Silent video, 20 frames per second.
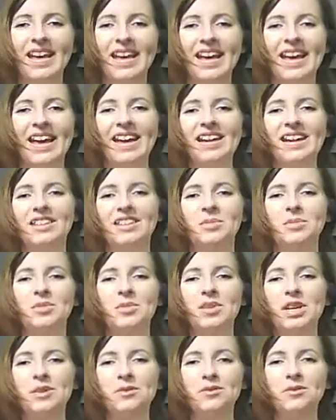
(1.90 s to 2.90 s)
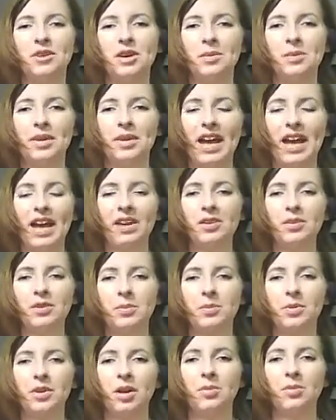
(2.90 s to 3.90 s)
Hey, it's Marie from Cat
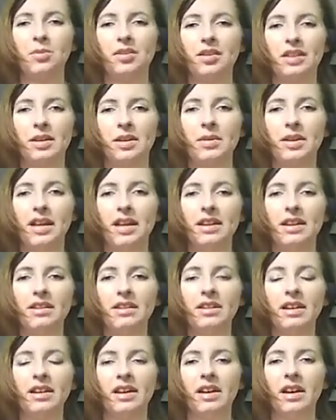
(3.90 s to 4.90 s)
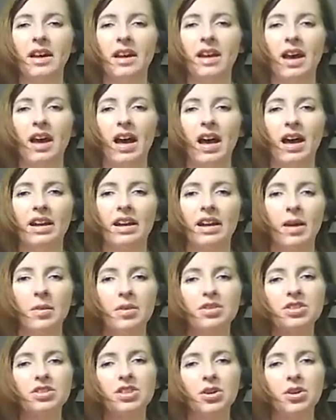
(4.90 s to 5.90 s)
Urine Problems Eliminated, and I
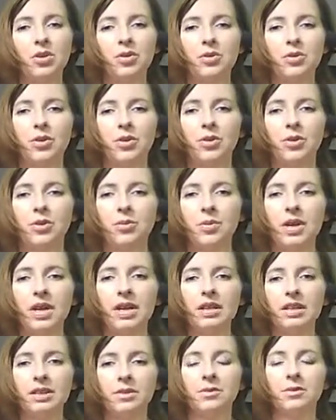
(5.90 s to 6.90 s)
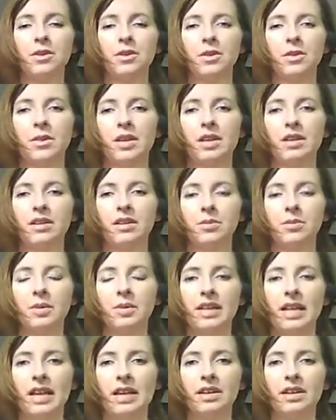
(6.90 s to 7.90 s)
want to go over 3 different things
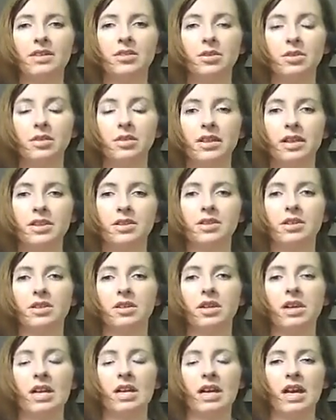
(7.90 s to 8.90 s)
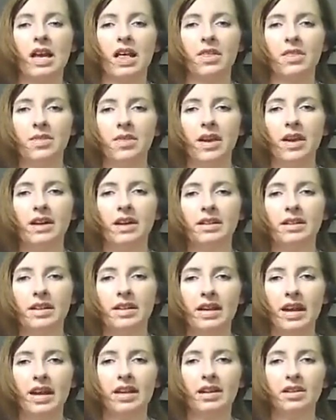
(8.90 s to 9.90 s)
related to litter that
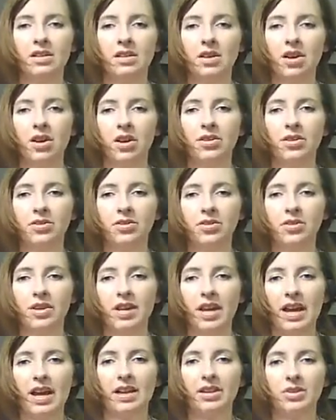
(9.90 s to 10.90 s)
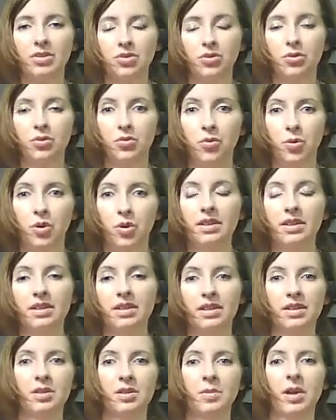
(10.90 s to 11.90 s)
can cause your cat to avoid the
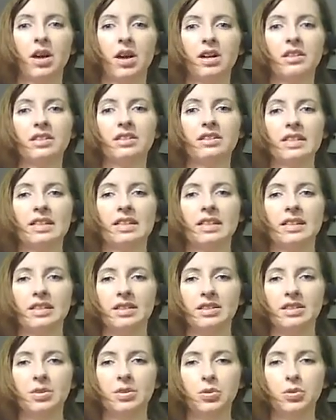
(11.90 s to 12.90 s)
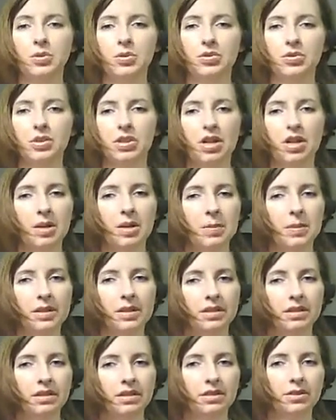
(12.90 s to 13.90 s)
litter box and use your
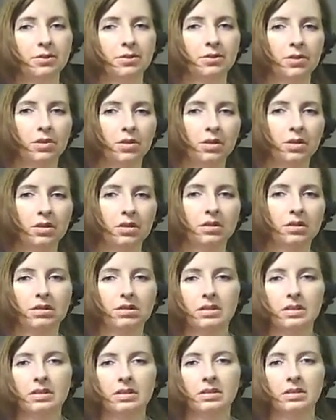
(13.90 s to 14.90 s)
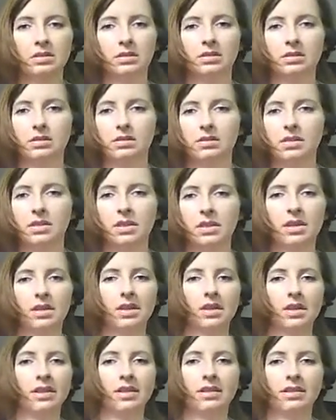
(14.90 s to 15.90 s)
carpet and your floors and your
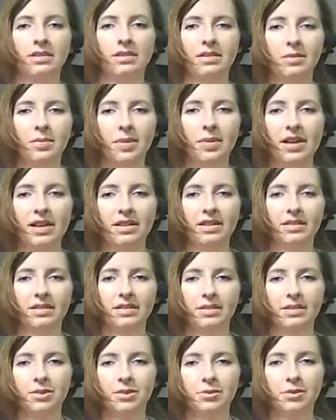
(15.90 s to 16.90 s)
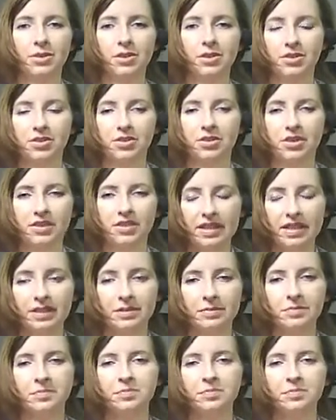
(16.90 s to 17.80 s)
beds and your furniture instead.